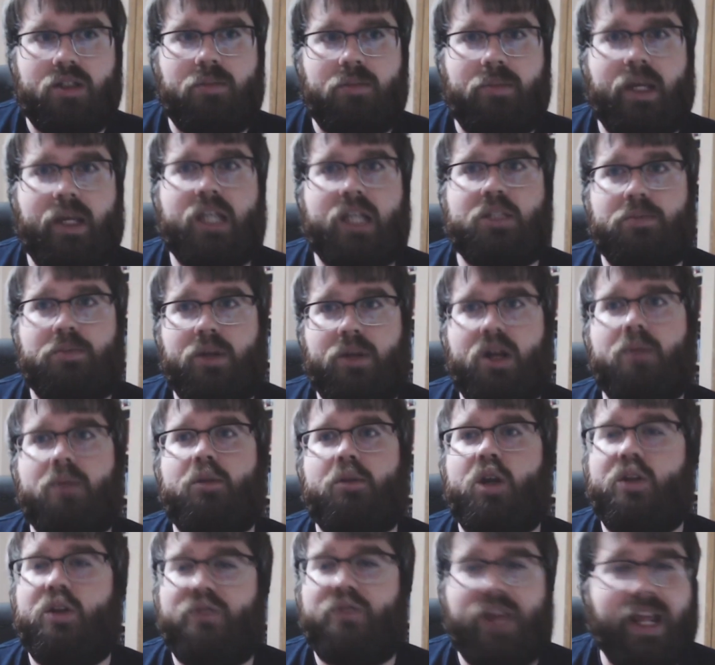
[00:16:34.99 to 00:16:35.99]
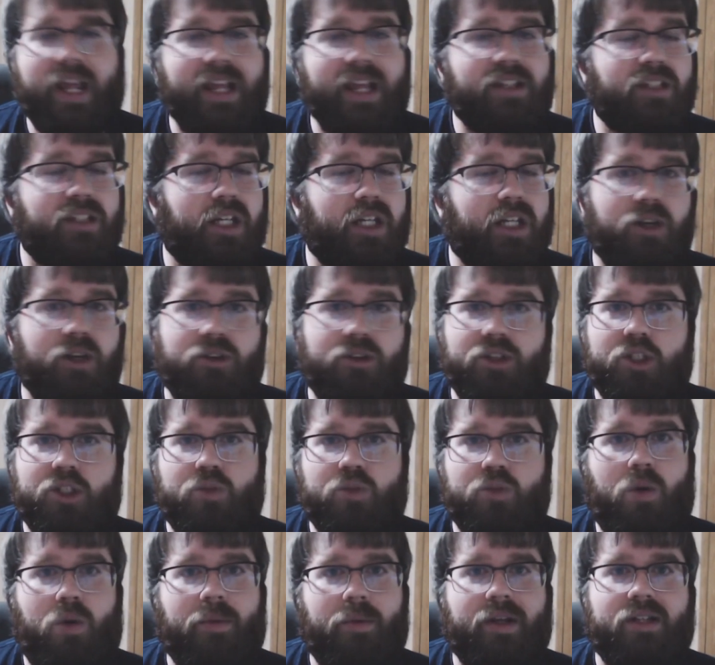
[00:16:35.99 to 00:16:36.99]
because Miriam could have easily killed this
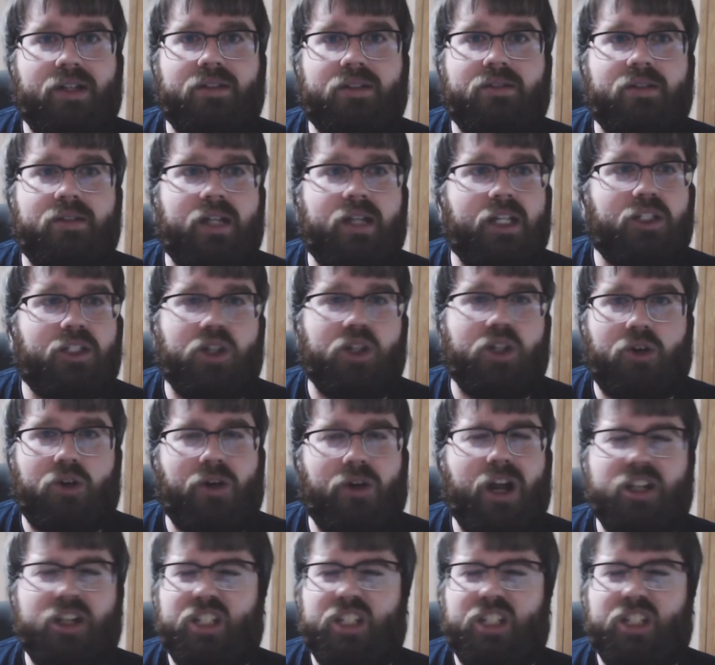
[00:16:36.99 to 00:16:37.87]
woman and took her out.